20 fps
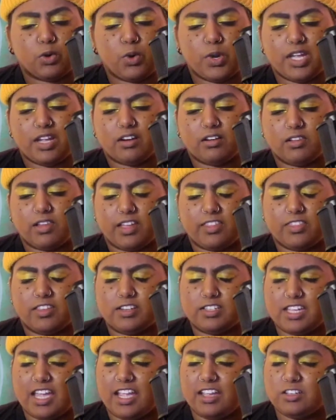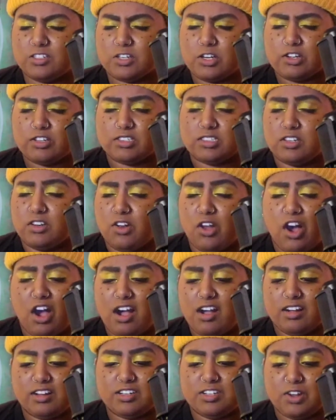Queer like the danger is
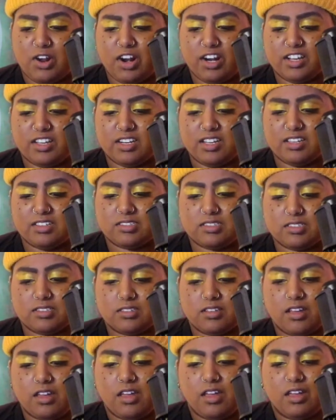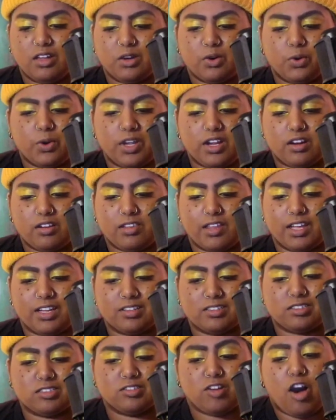not a darkness. Queer
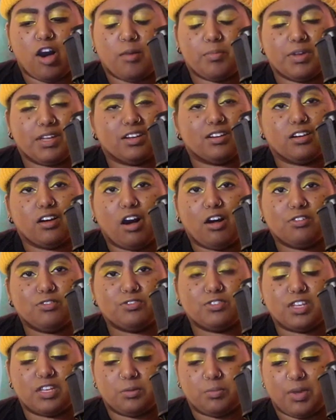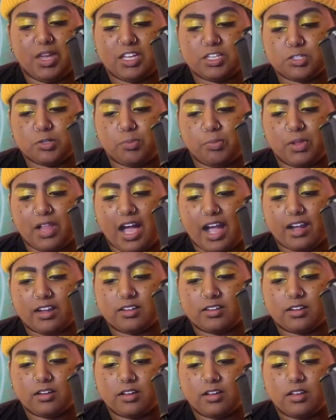like a sob engulfed in pitch
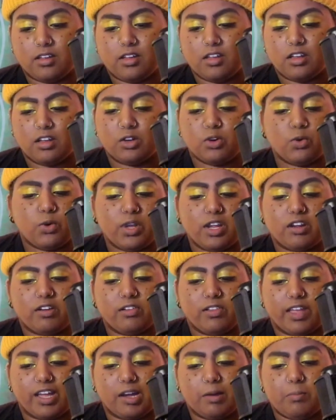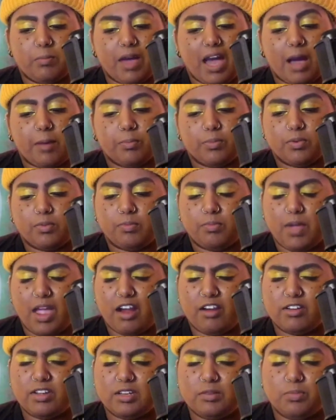black. Queer like a map
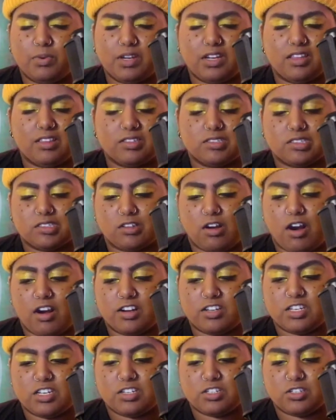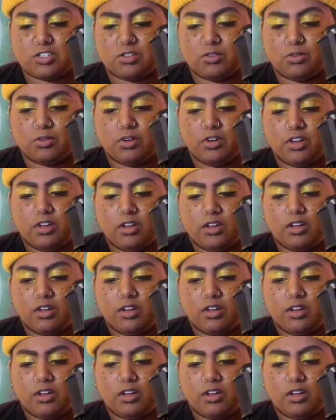buried beneath scar tissue.